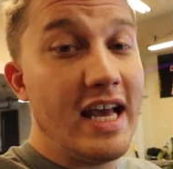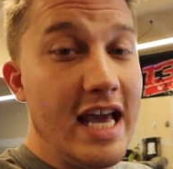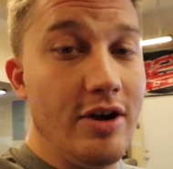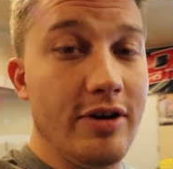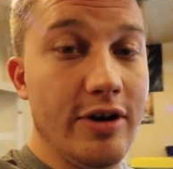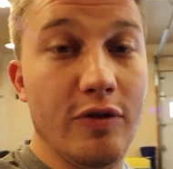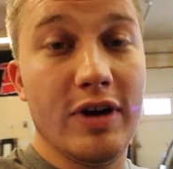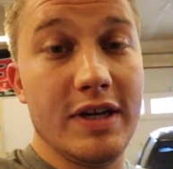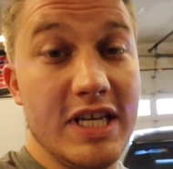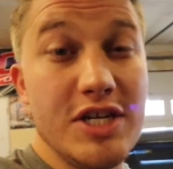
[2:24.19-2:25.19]
Aaron
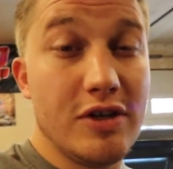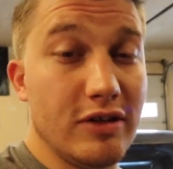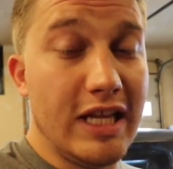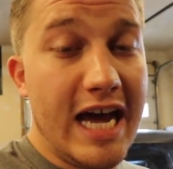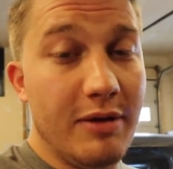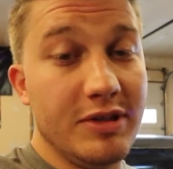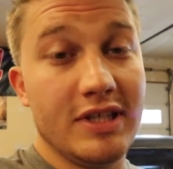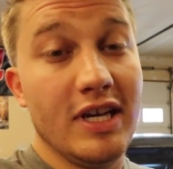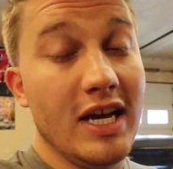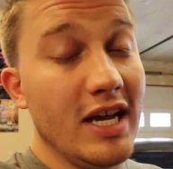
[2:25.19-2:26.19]
over at T-Shirt
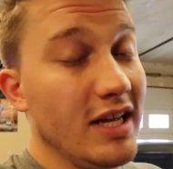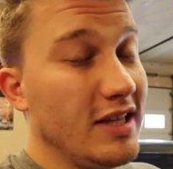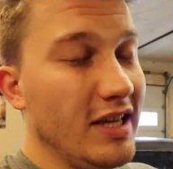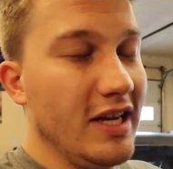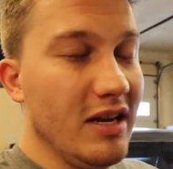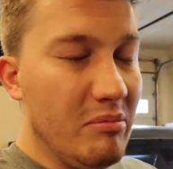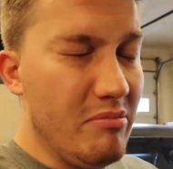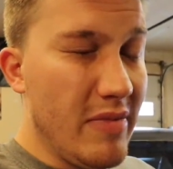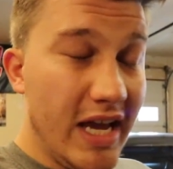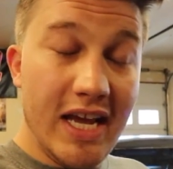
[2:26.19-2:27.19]
Labs did an
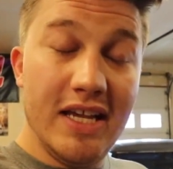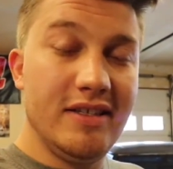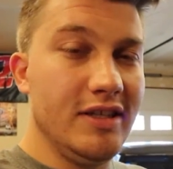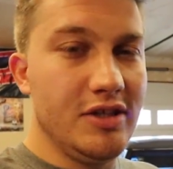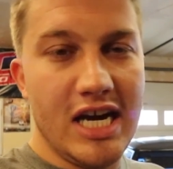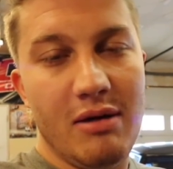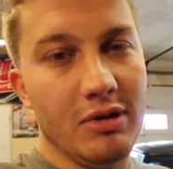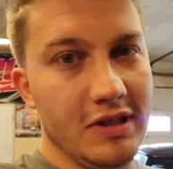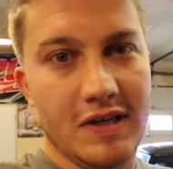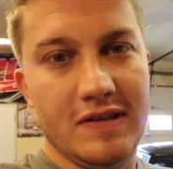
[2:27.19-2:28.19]
amazing job
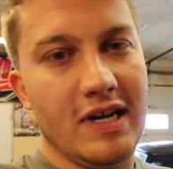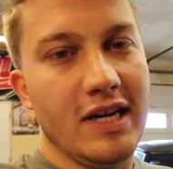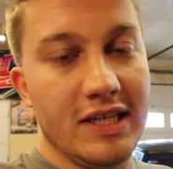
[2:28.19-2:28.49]
on the design.